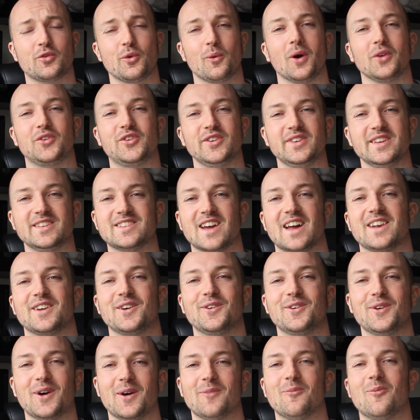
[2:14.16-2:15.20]
for watching the
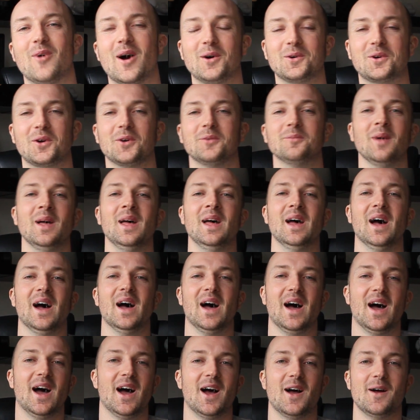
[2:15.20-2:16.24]
channel and welcome.
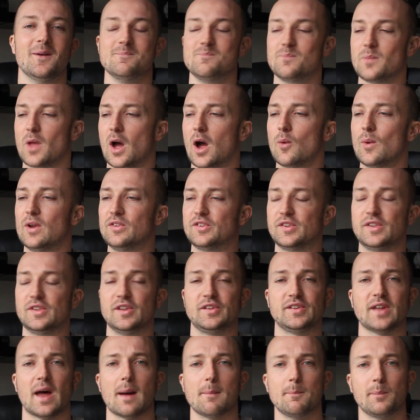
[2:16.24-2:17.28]
Um, I went to the
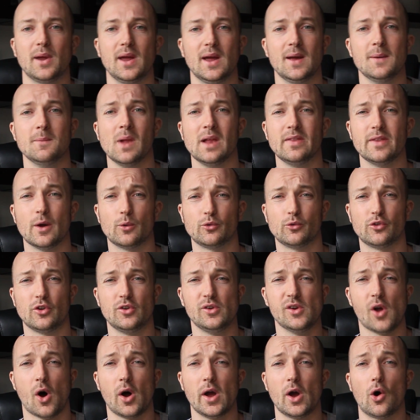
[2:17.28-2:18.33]
sandpit, there was a
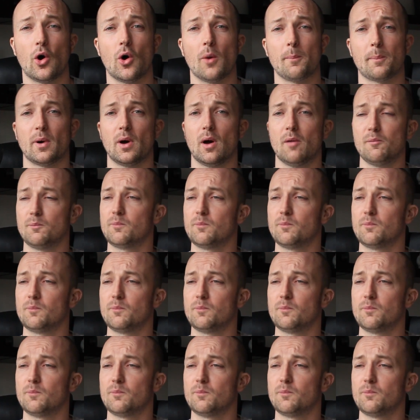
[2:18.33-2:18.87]
night op,